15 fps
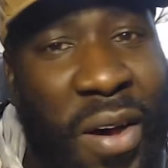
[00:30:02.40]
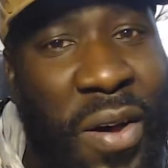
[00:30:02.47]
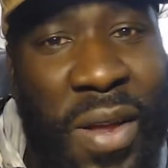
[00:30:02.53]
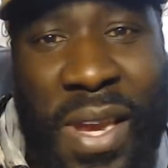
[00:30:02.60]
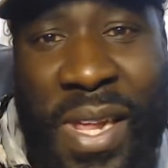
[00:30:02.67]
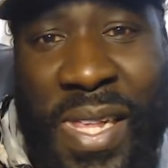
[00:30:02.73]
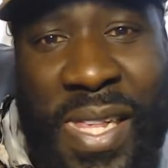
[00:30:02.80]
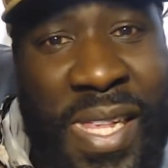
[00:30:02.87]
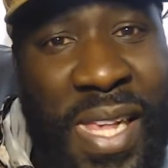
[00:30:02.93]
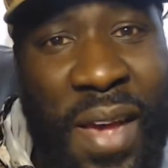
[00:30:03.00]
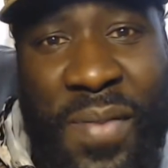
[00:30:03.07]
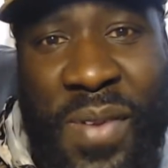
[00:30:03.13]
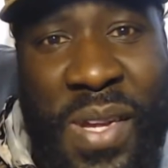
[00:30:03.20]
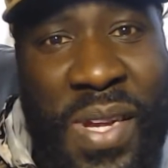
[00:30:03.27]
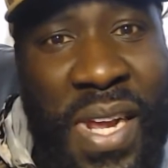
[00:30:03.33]
or
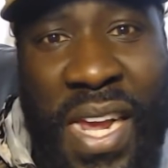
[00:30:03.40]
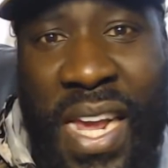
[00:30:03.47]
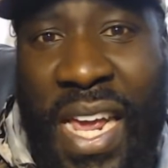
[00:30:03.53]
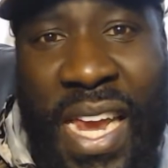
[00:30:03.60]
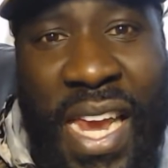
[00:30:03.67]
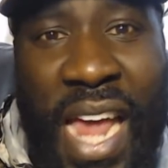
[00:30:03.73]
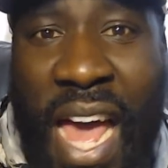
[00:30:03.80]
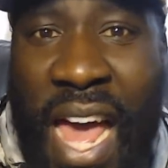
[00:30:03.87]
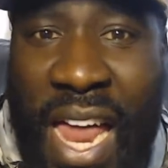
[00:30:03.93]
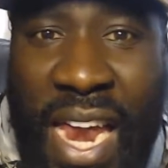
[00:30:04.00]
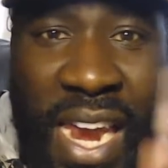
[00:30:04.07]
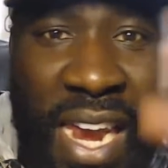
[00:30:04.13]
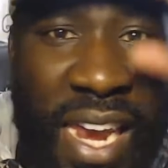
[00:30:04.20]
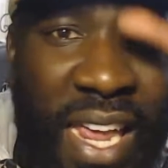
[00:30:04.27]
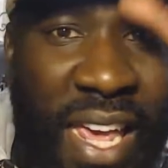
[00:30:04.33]
deception cannot
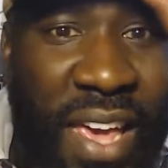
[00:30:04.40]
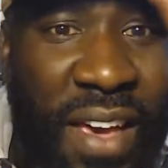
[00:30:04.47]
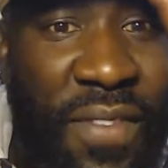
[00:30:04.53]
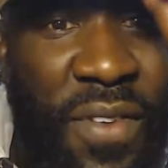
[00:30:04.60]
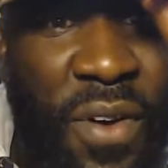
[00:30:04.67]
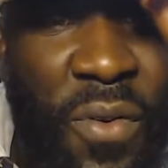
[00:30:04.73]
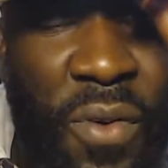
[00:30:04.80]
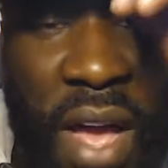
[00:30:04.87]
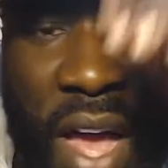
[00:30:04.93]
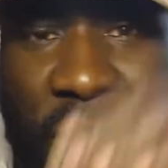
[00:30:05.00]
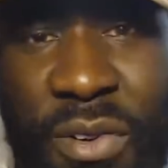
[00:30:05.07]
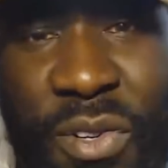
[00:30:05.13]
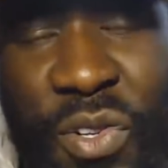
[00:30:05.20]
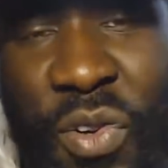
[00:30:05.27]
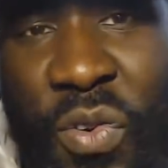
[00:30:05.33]
live
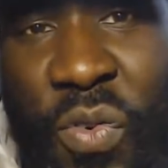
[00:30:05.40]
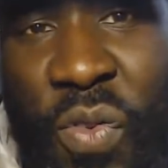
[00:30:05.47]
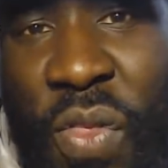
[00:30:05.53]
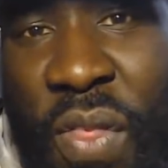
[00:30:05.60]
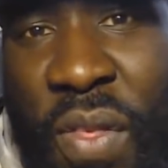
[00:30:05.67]
around truth.